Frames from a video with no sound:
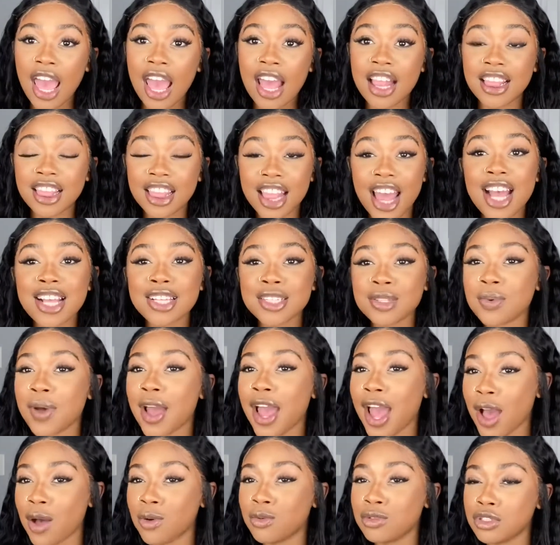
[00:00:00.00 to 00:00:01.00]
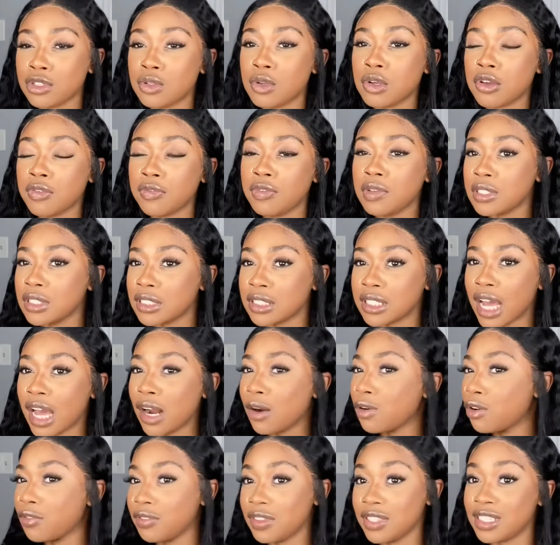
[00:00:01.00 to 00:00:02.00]
that's why I was so confused. I don't know
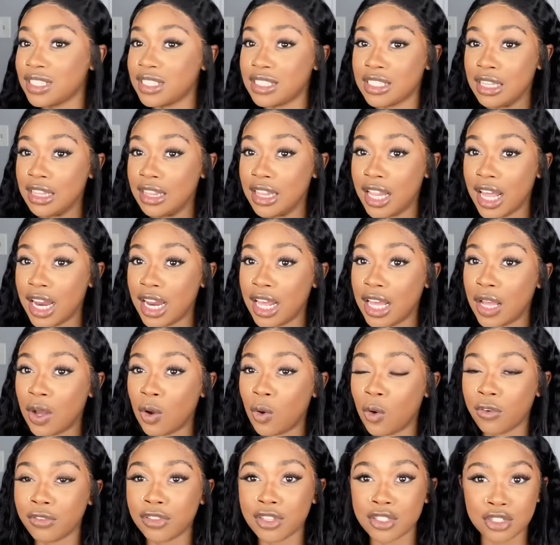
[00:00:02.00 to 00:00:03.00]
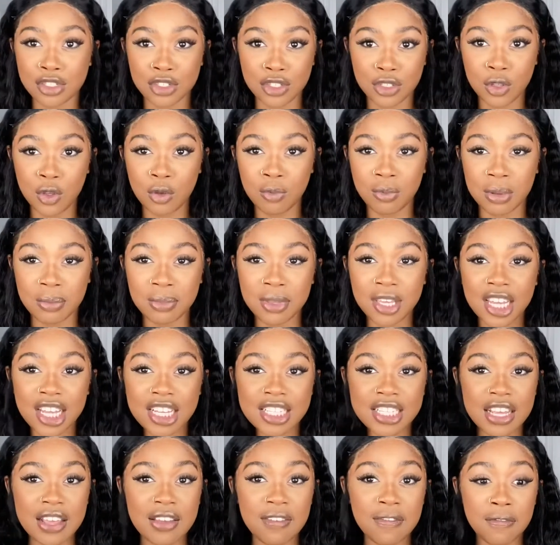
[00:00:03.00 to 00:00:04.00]
if this is synthetic or if this is human, because
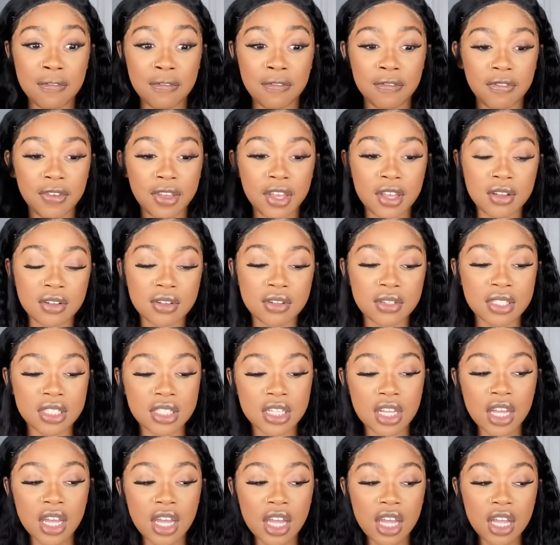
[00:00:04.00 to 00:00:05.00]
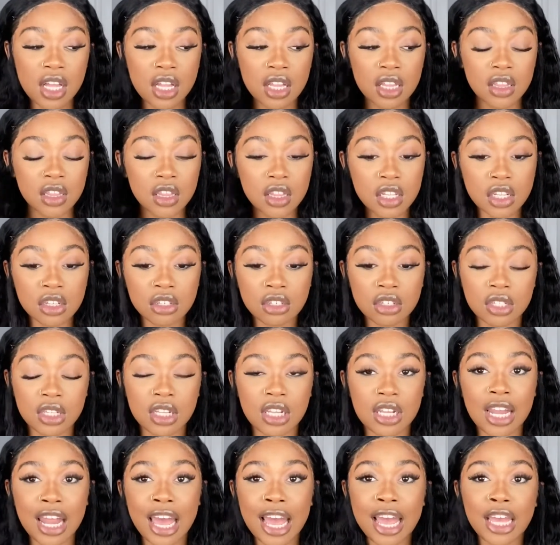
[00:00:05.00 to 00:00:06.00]
it feels literally
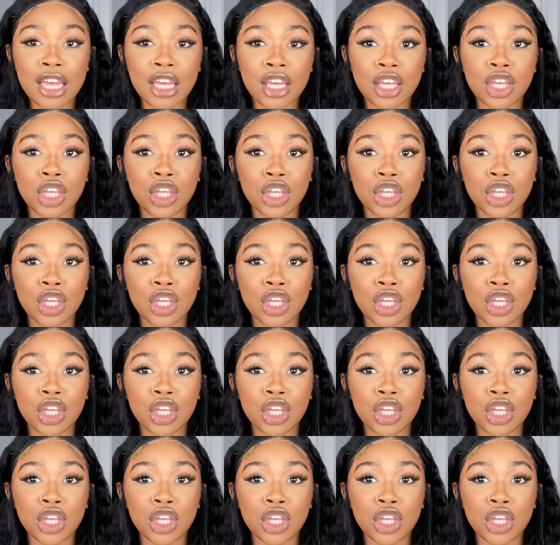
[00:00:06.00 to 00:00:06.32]
like